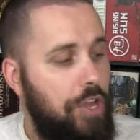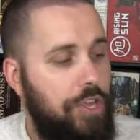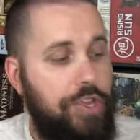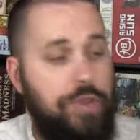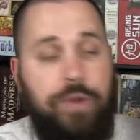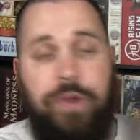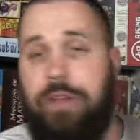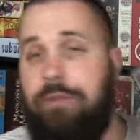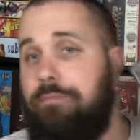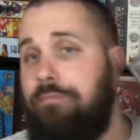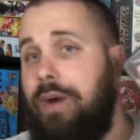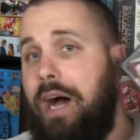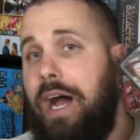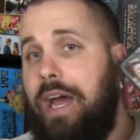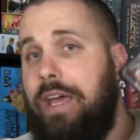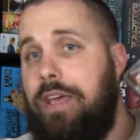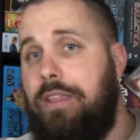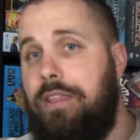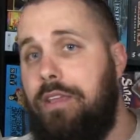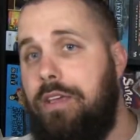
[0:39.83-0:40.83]
You can
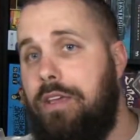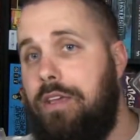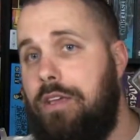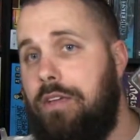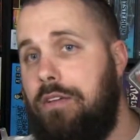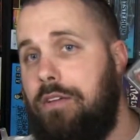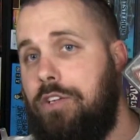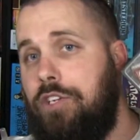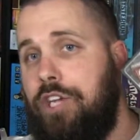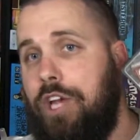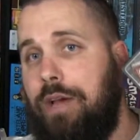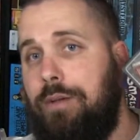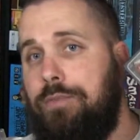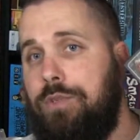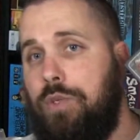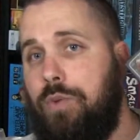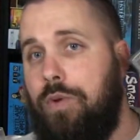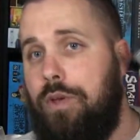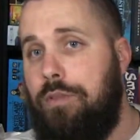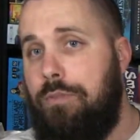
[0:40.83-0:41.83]
buy the
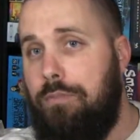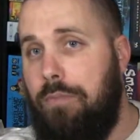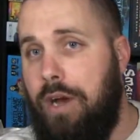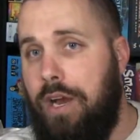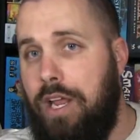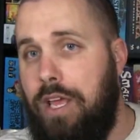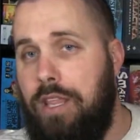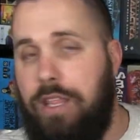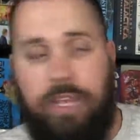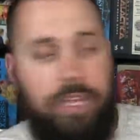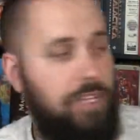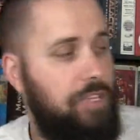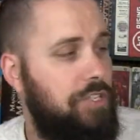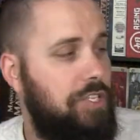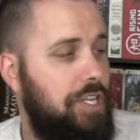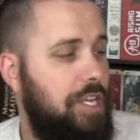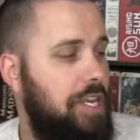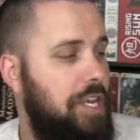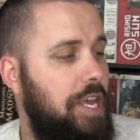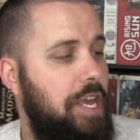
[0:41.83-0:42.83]
gems with money that you
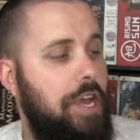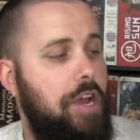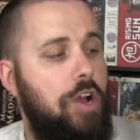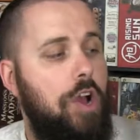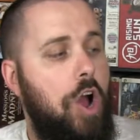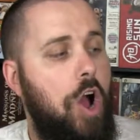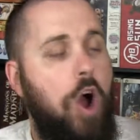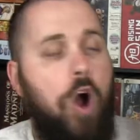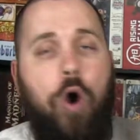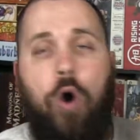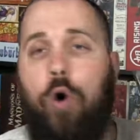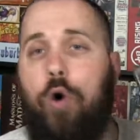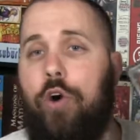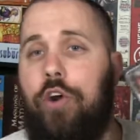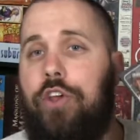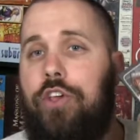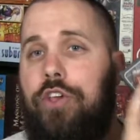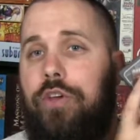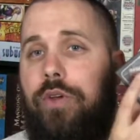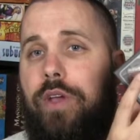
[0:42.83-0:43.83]
see here,
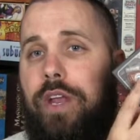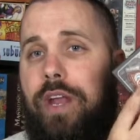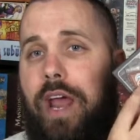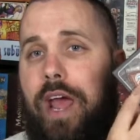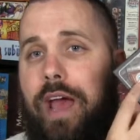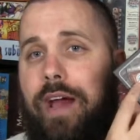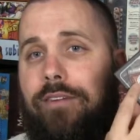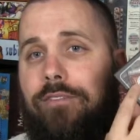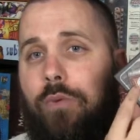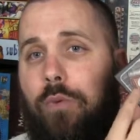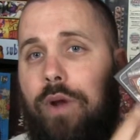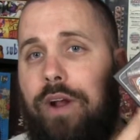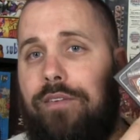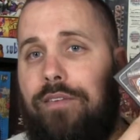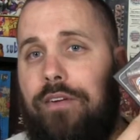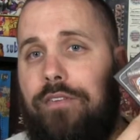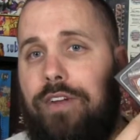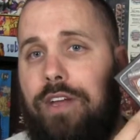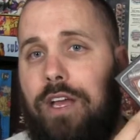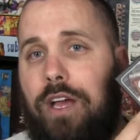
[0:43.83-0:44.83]
or you can have one
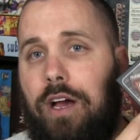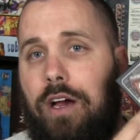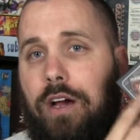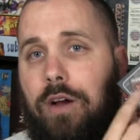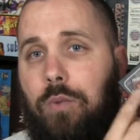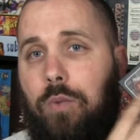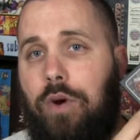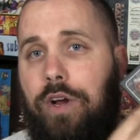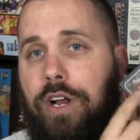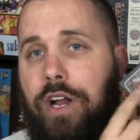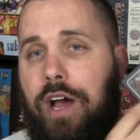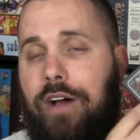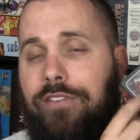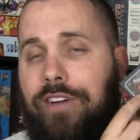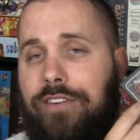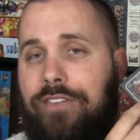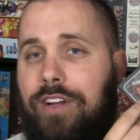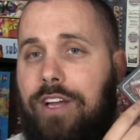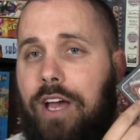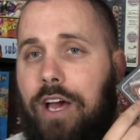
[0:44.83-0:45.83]
of every
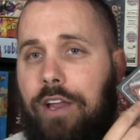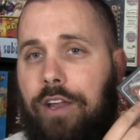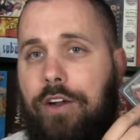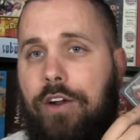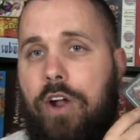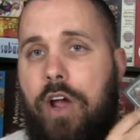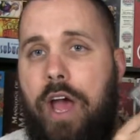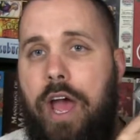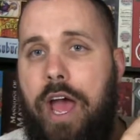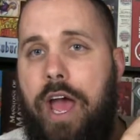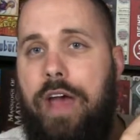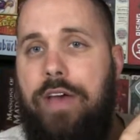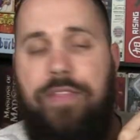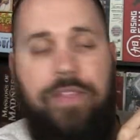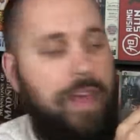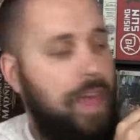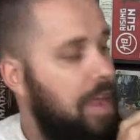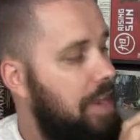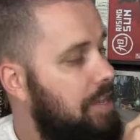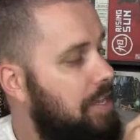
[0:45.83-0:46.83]
color,
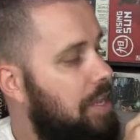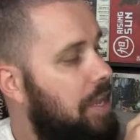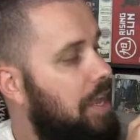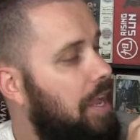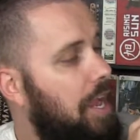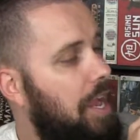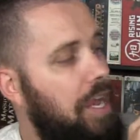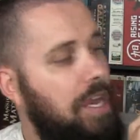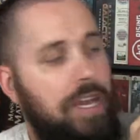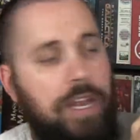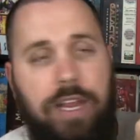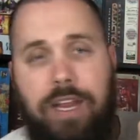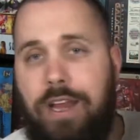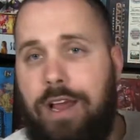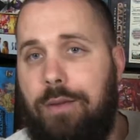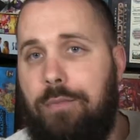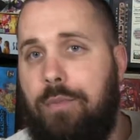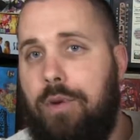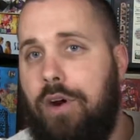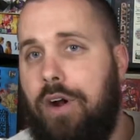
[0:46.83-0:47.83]
and then any
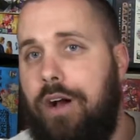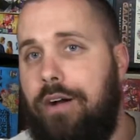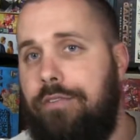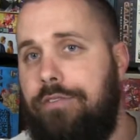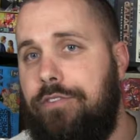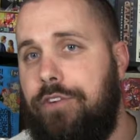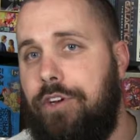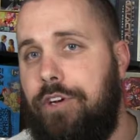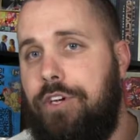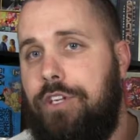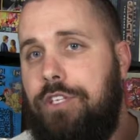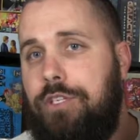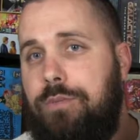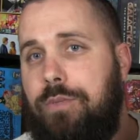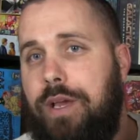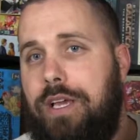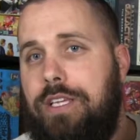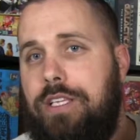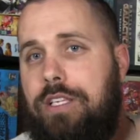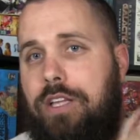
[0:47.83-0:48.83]
number of goods
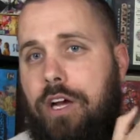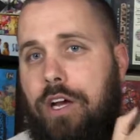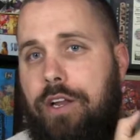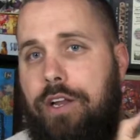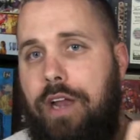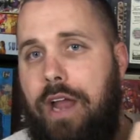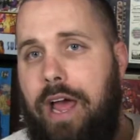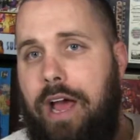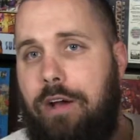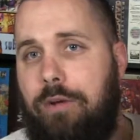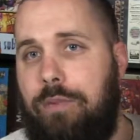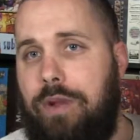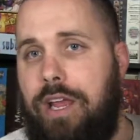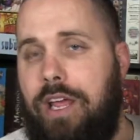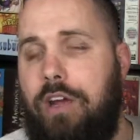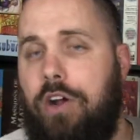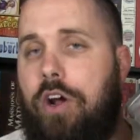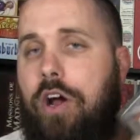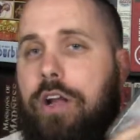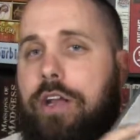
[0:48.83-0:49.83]
based on how
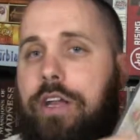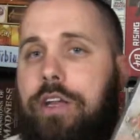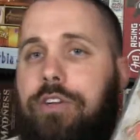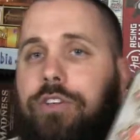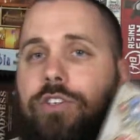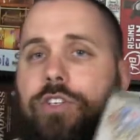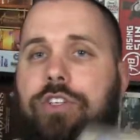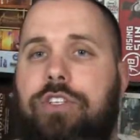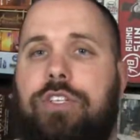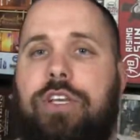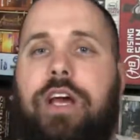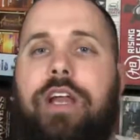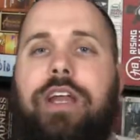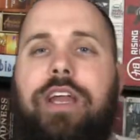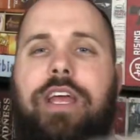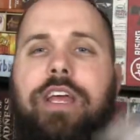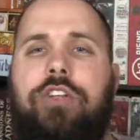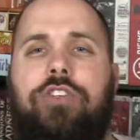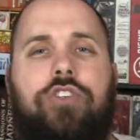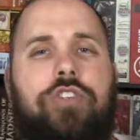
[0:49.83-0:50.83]
many are on here. So it's got
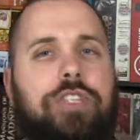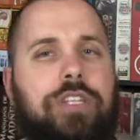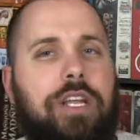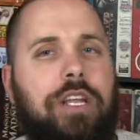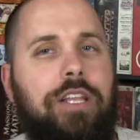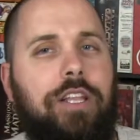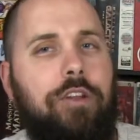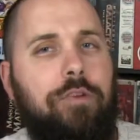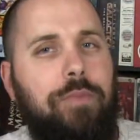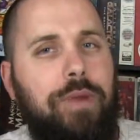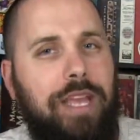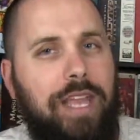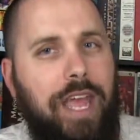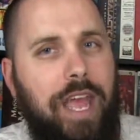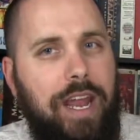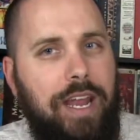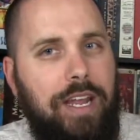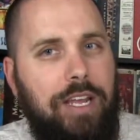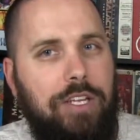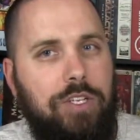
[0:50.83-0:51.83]
an interesting little
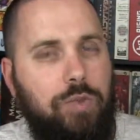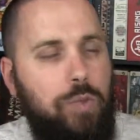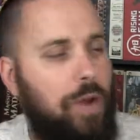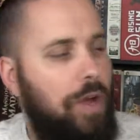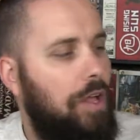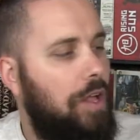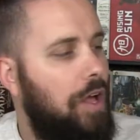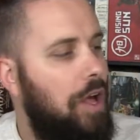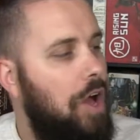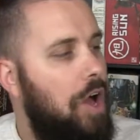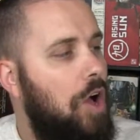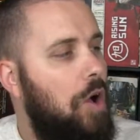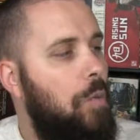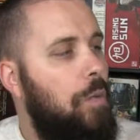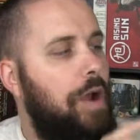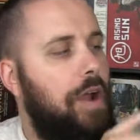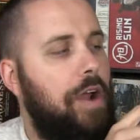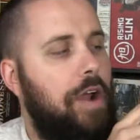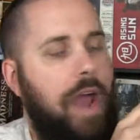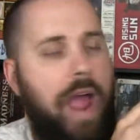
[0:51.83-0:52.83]
mechanic as well,
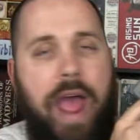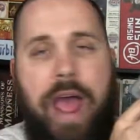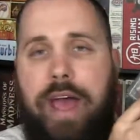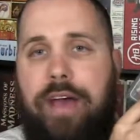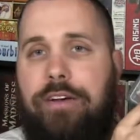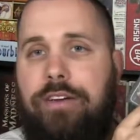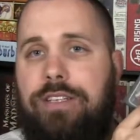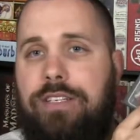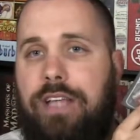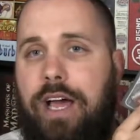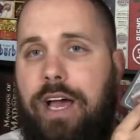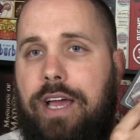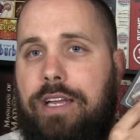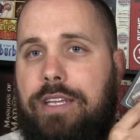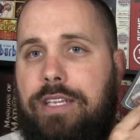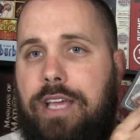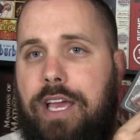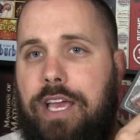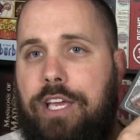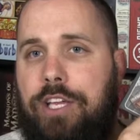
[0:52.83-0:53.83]
where as I
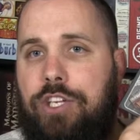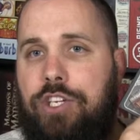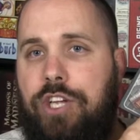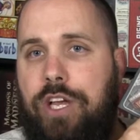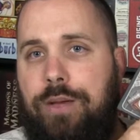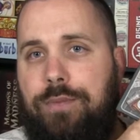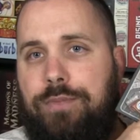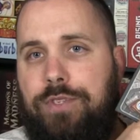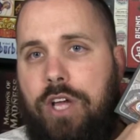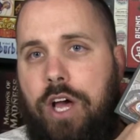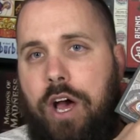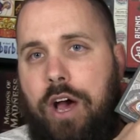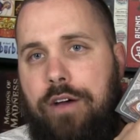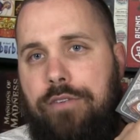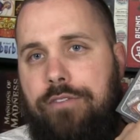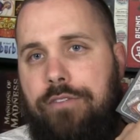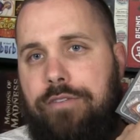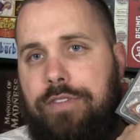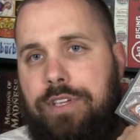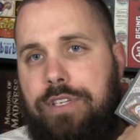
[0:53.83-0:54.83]
take gems
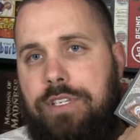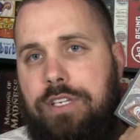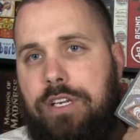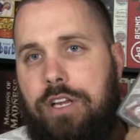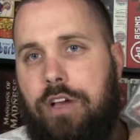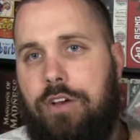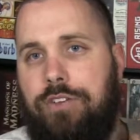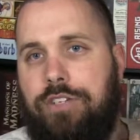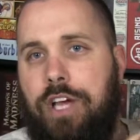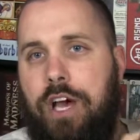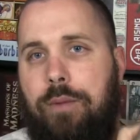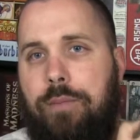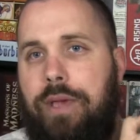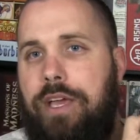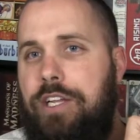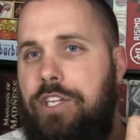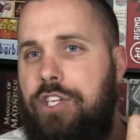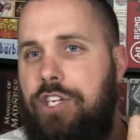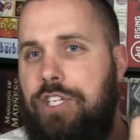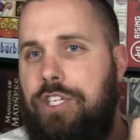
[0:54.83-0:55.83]
off of this and goes up,
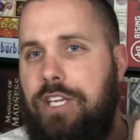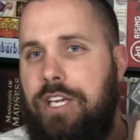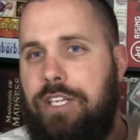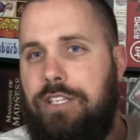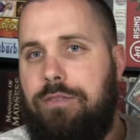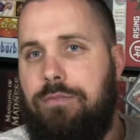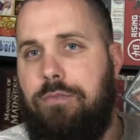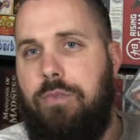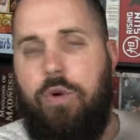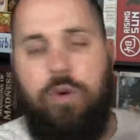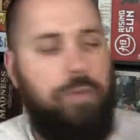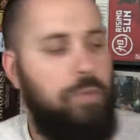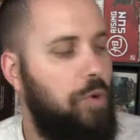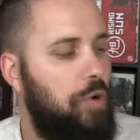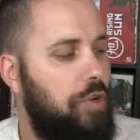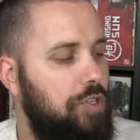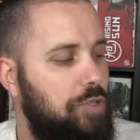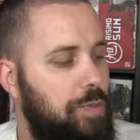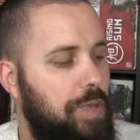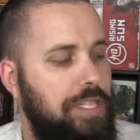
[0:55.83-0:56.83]
it just gets more and
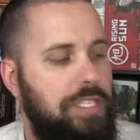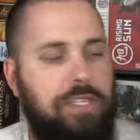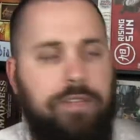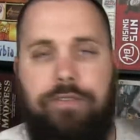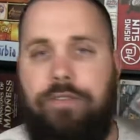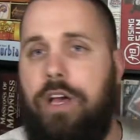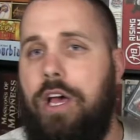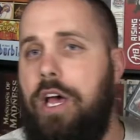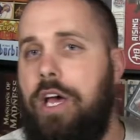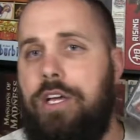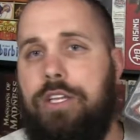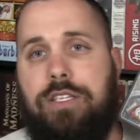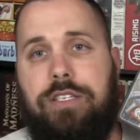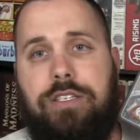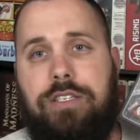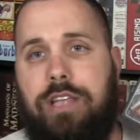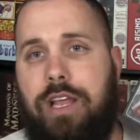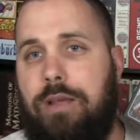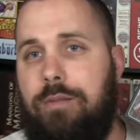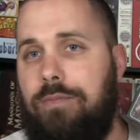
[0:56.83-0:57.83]
more expensive.
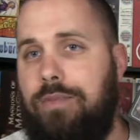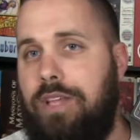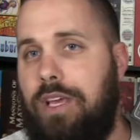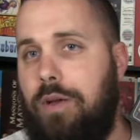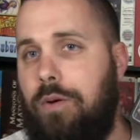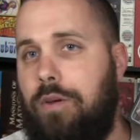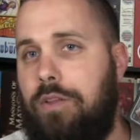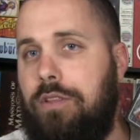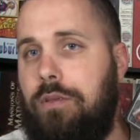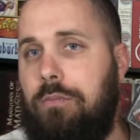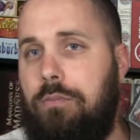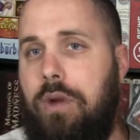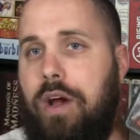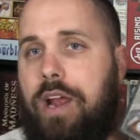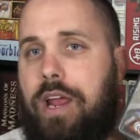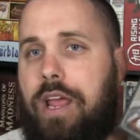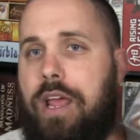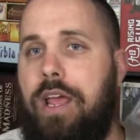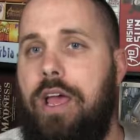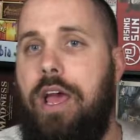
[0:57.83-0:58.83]
Same thing with the
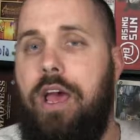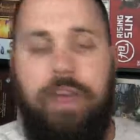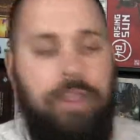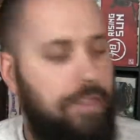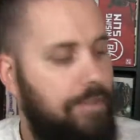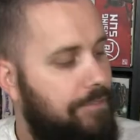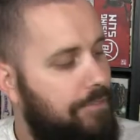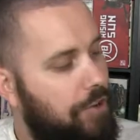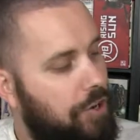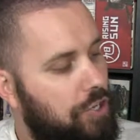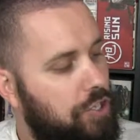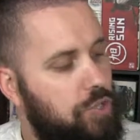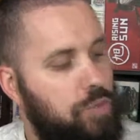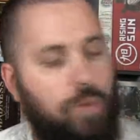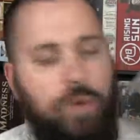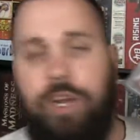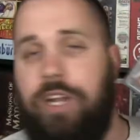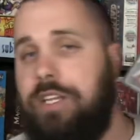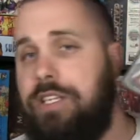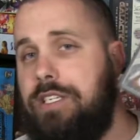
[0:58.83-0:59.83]
money. The first
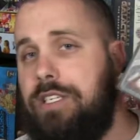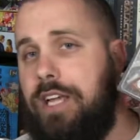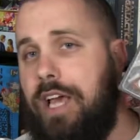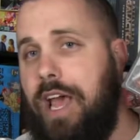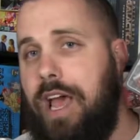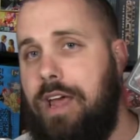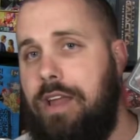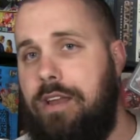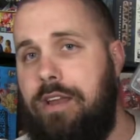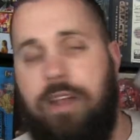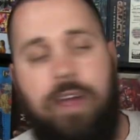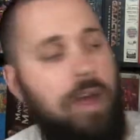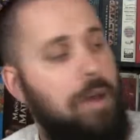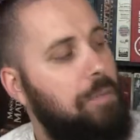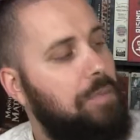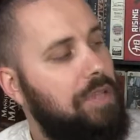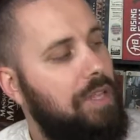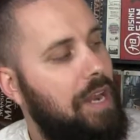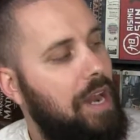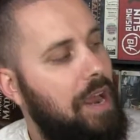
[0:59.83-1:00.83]
one is 10,
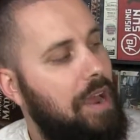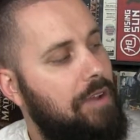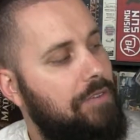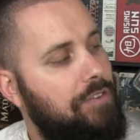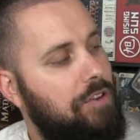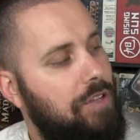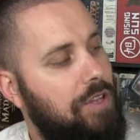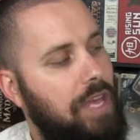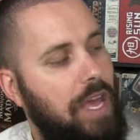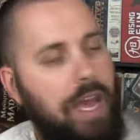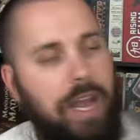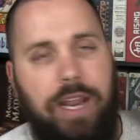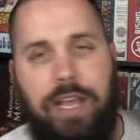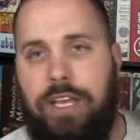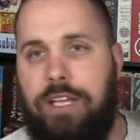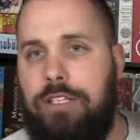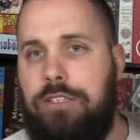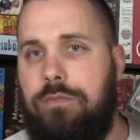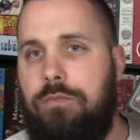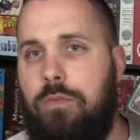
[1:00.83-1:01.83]
but then after that
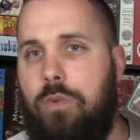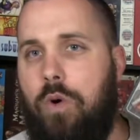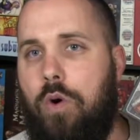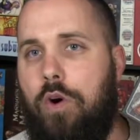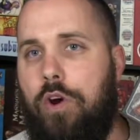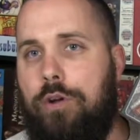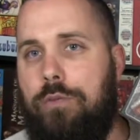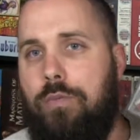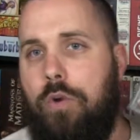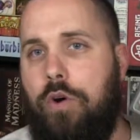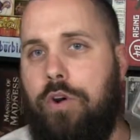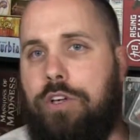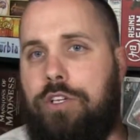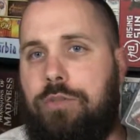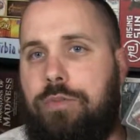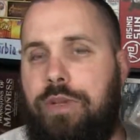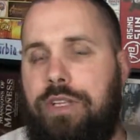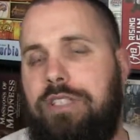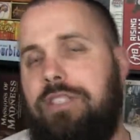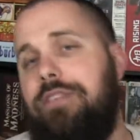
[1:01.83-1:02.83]
it gets more and more
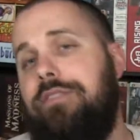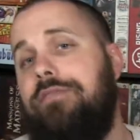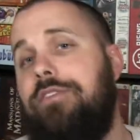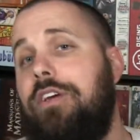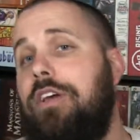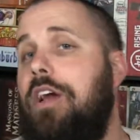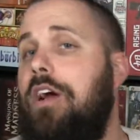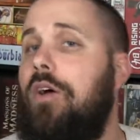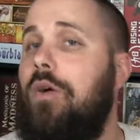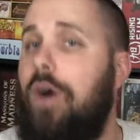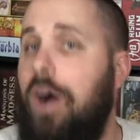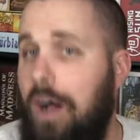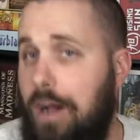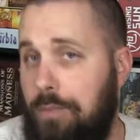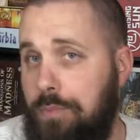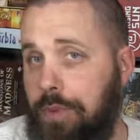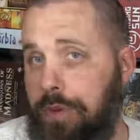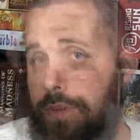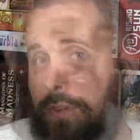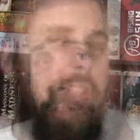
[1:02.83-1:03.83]
expensive to go
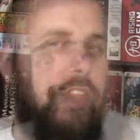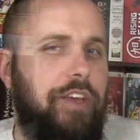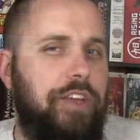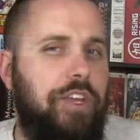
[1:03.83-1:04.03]
up. And